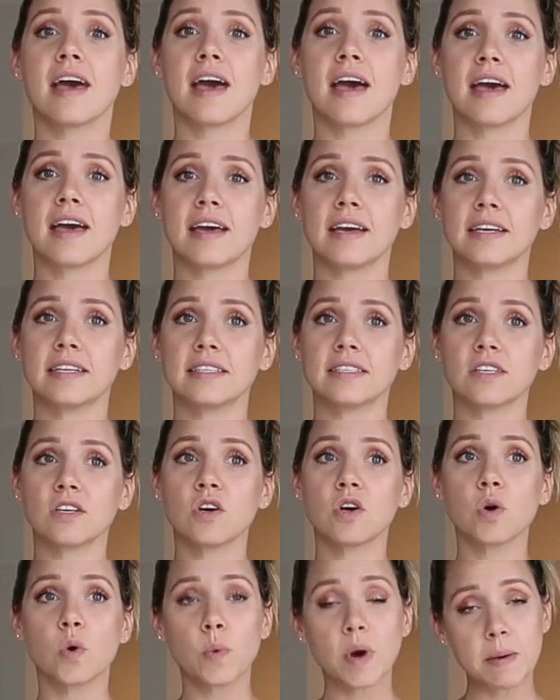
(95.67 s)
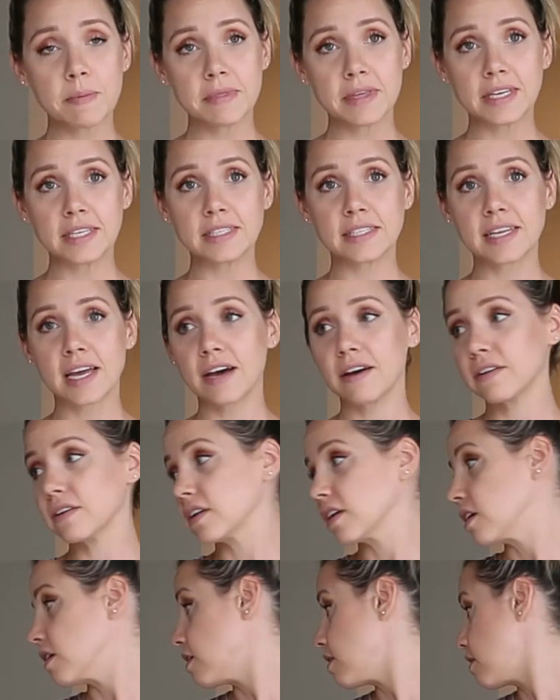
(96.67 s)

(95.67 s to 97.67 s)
and wipe things down,